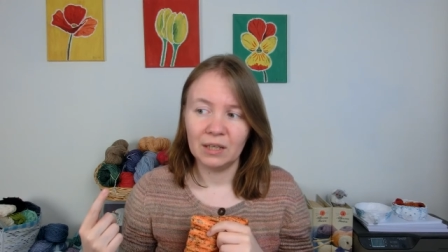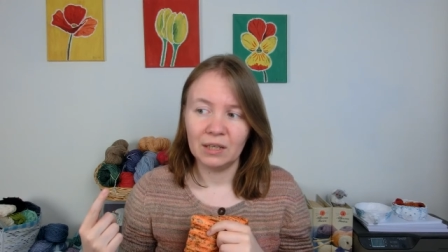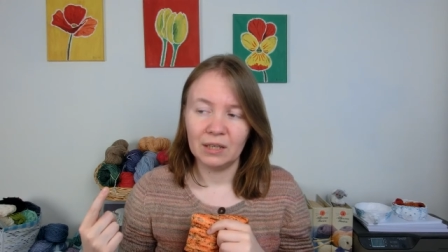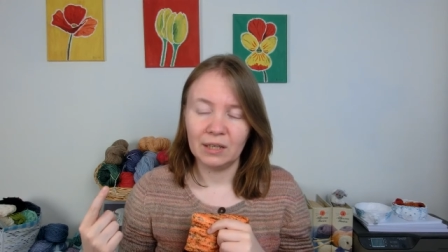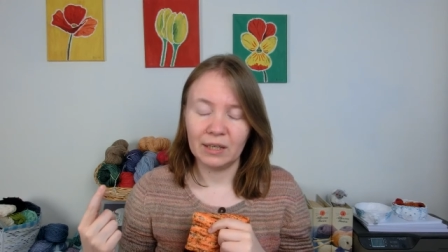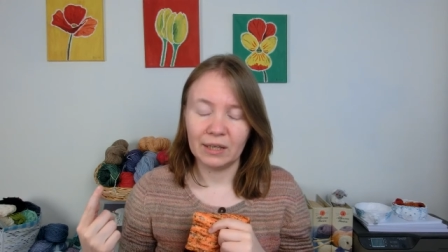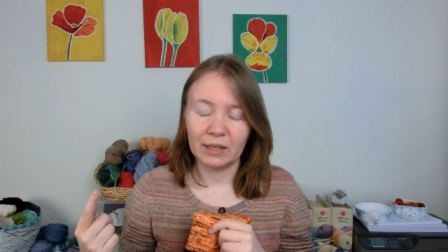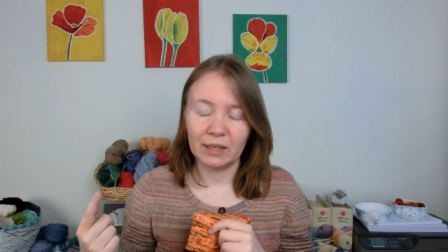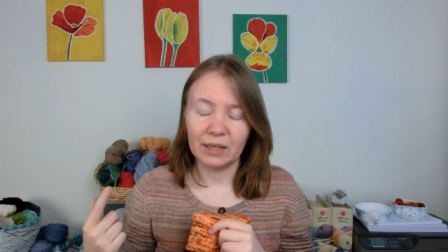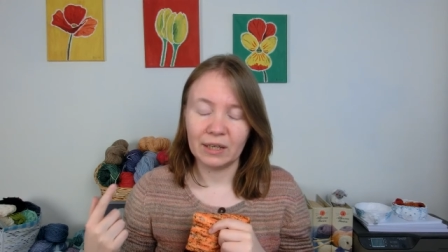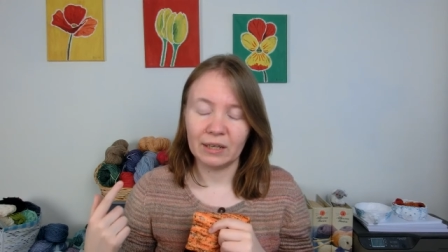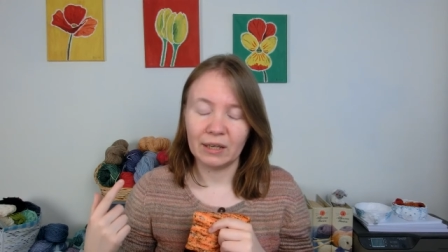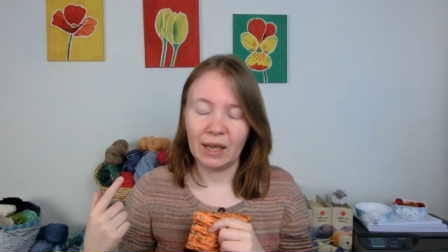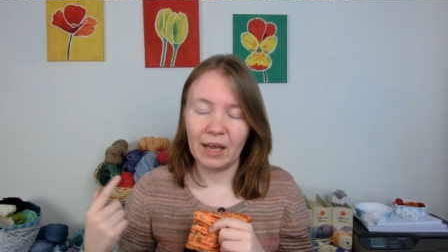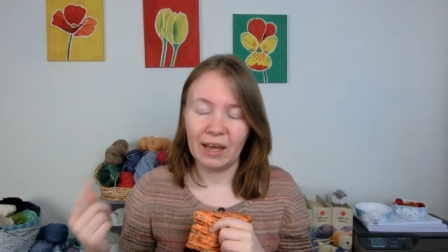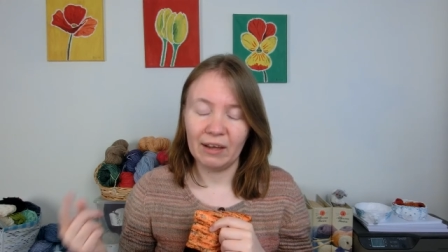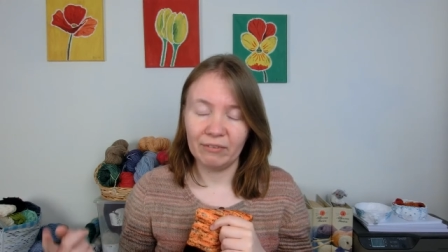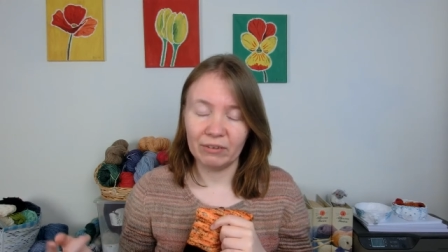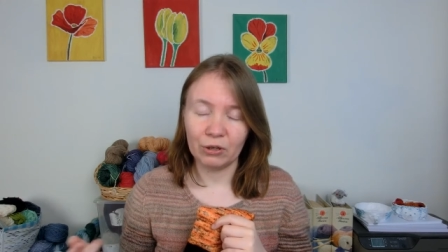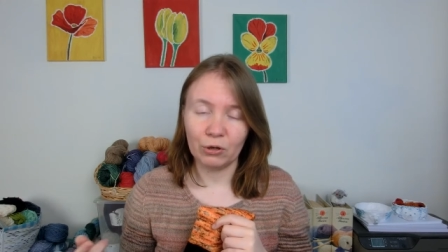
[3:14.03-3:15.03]
like
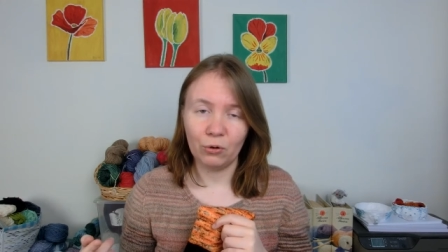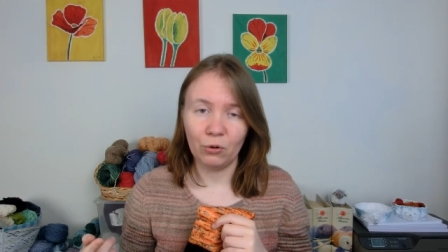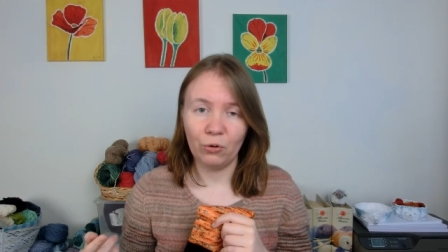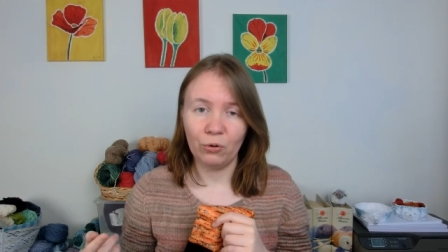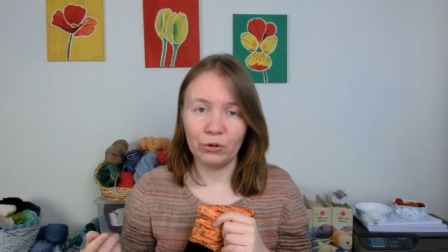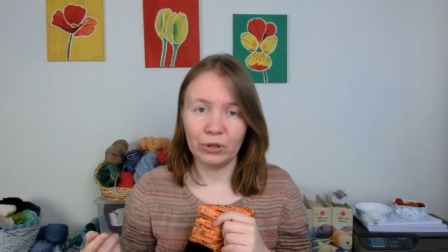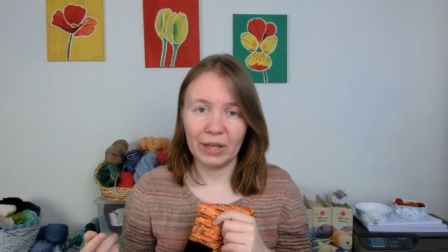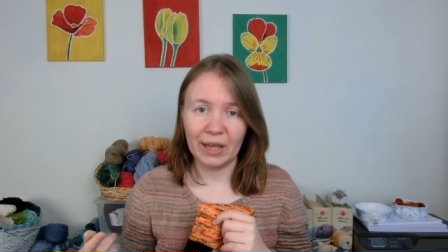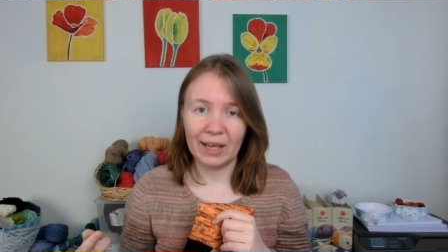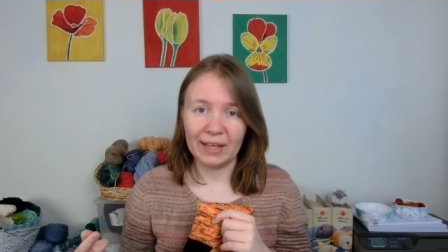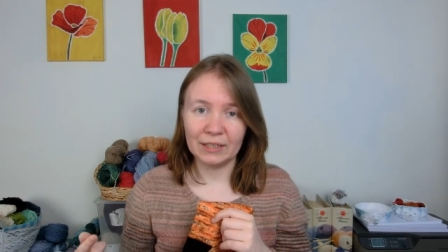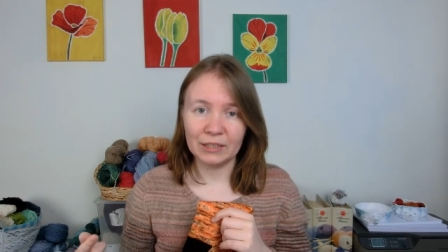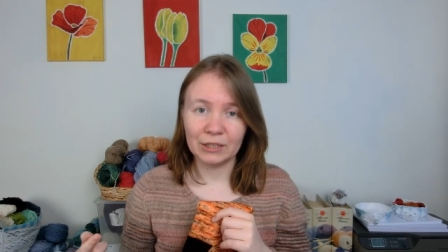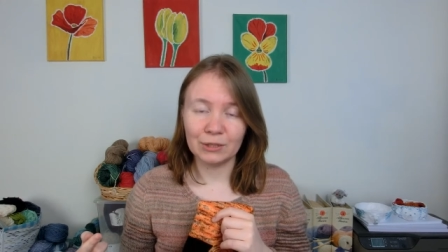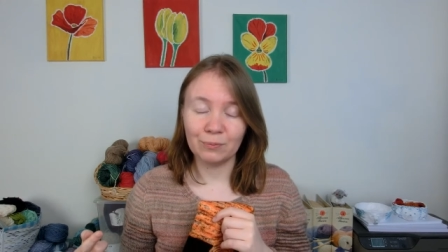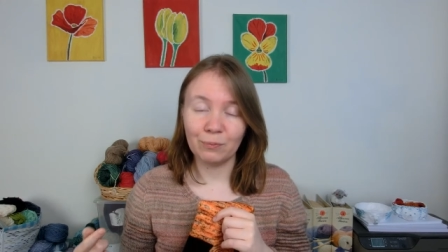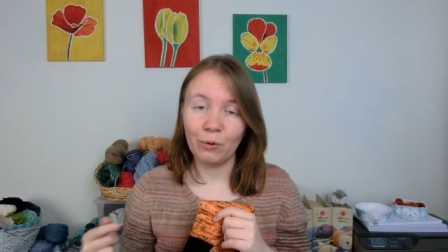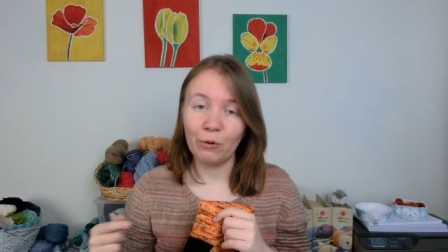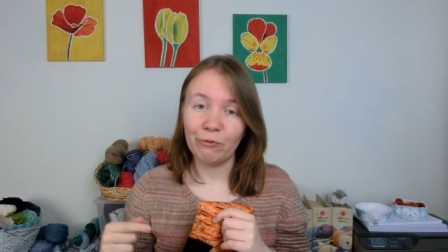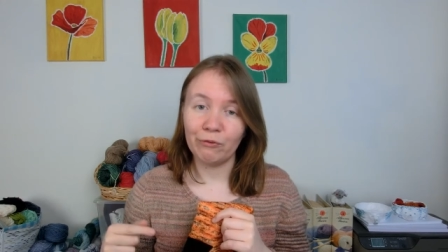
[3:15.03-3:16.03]
having all the ends
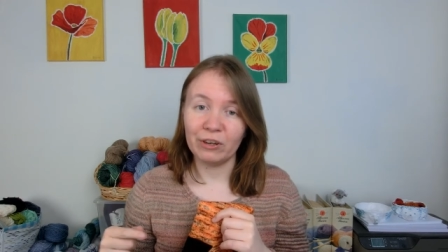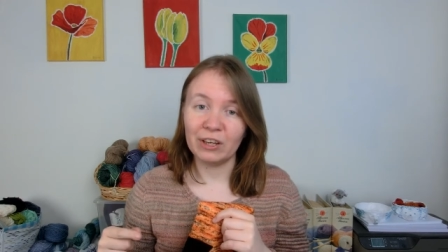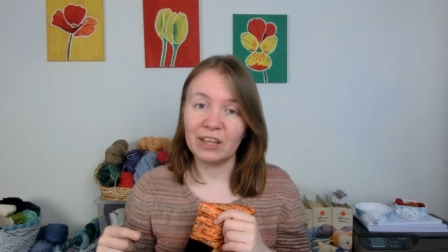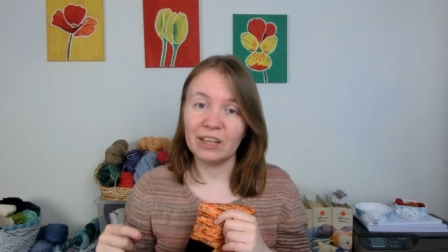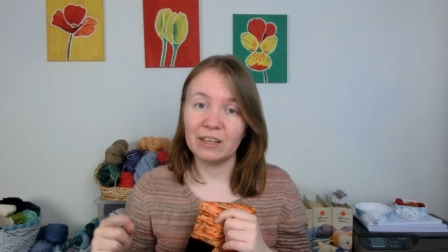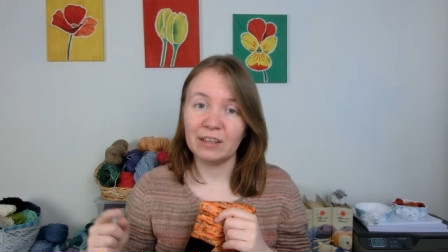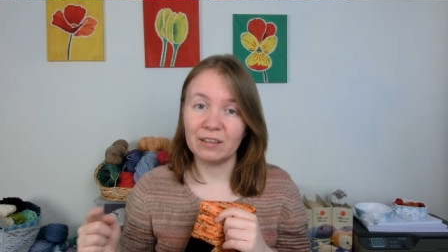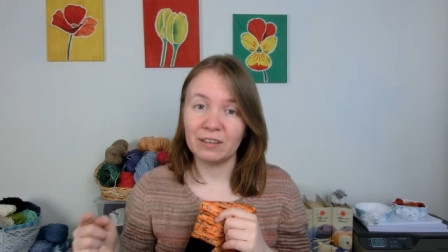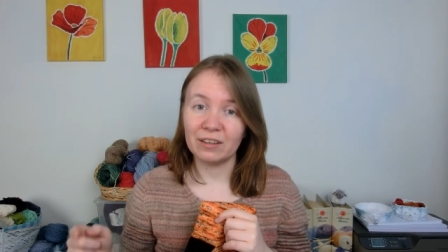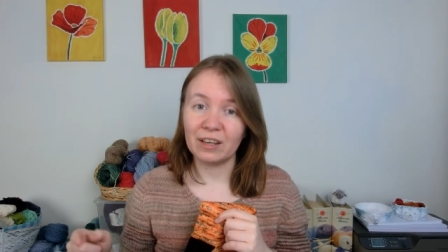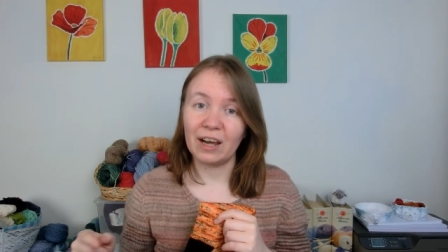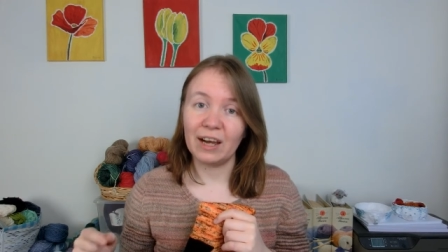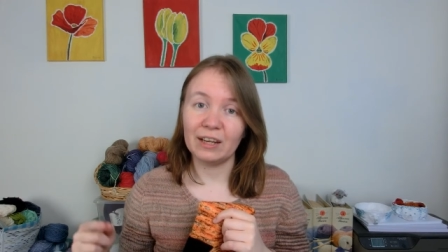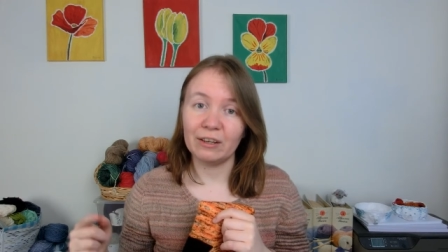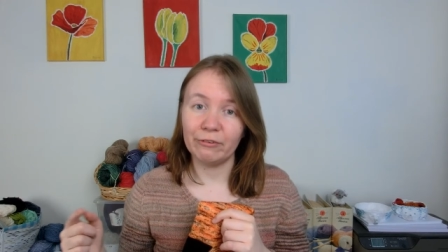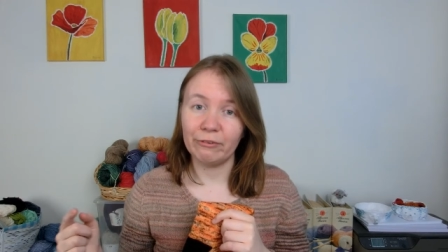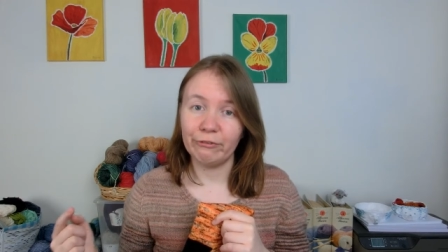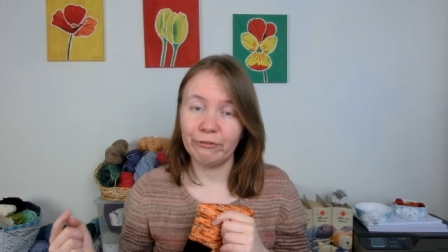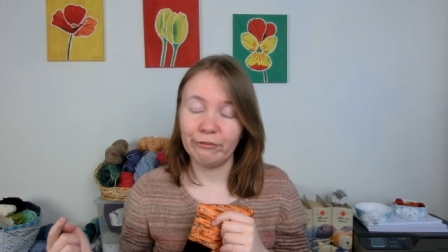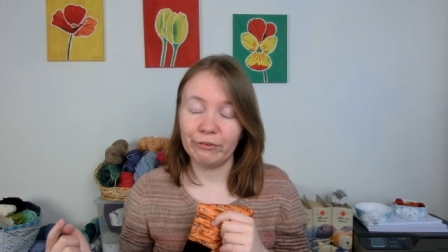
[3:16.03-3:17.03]
woven in kind
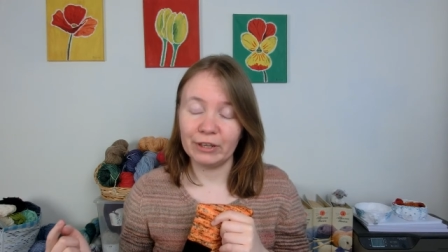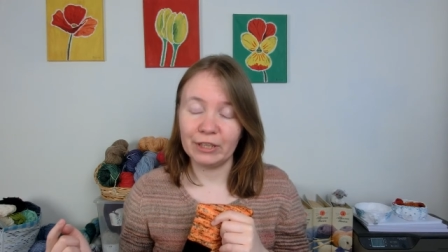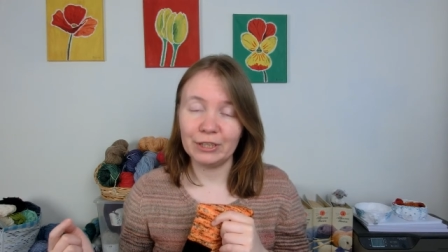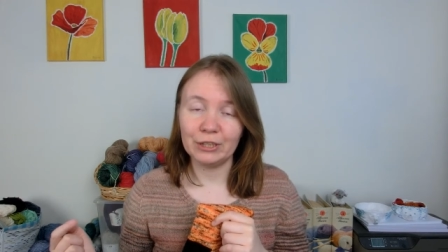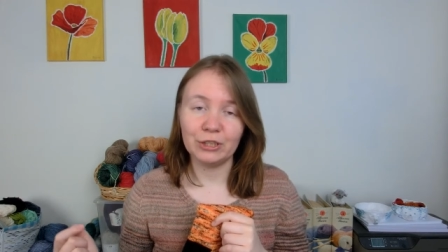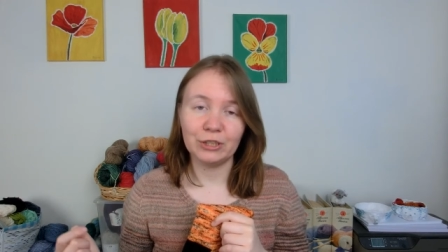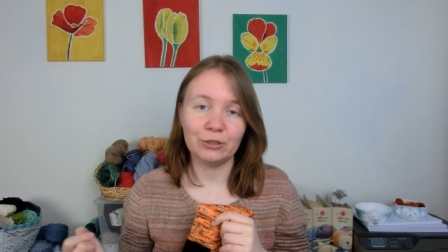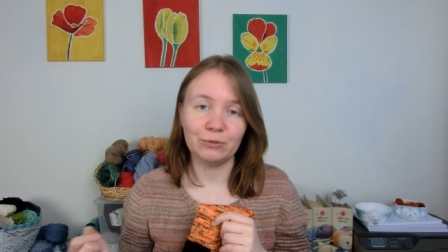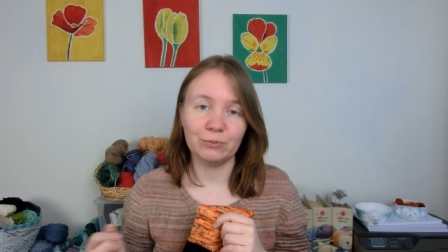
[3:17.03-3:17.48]
of finished,